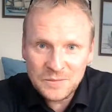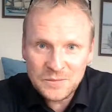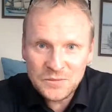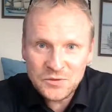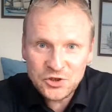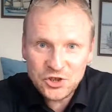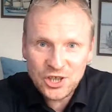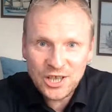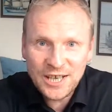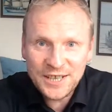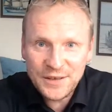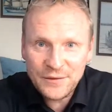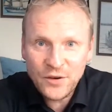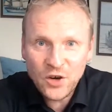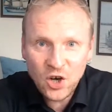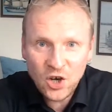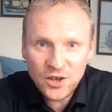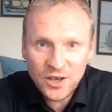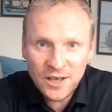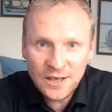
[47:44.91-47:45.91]
she had a
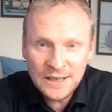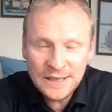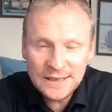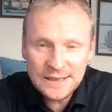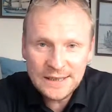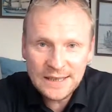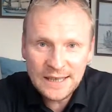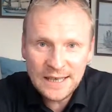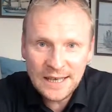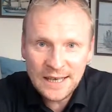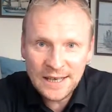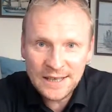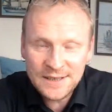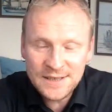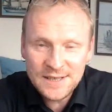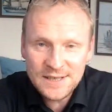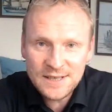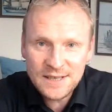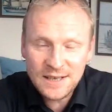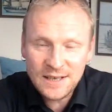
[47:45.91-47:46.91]
father, and
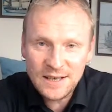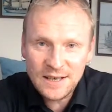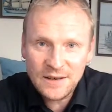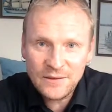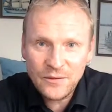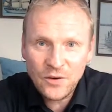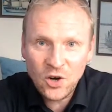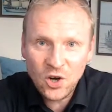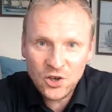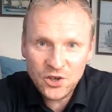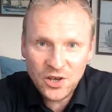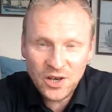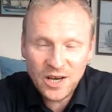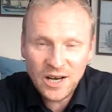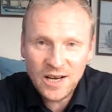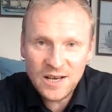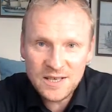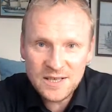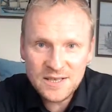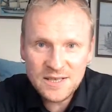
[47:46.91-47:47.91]
father
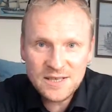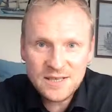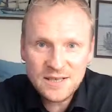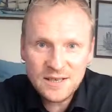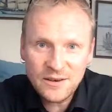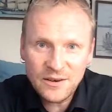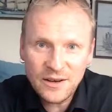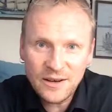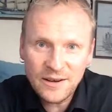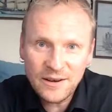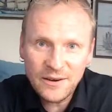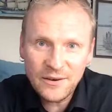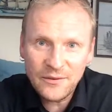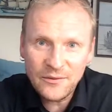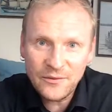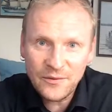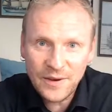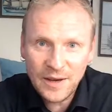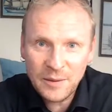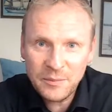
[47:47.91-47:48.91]
has
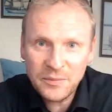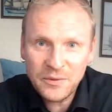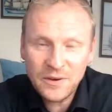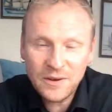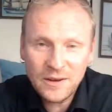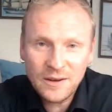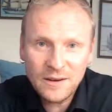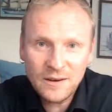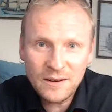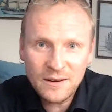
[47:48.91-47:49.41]
vaped